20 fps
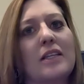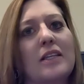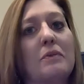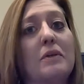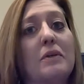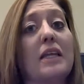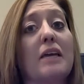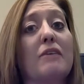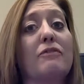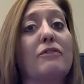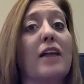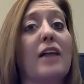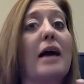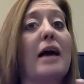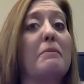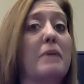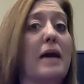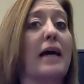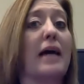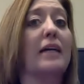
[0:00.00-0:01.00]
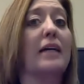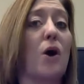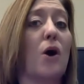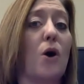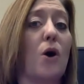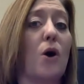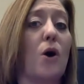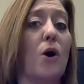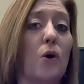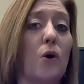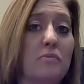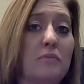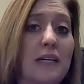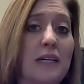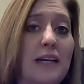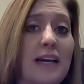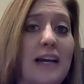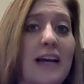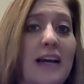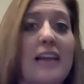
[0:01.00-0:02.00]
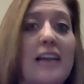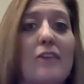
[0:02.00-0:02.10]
Then when they fly back home,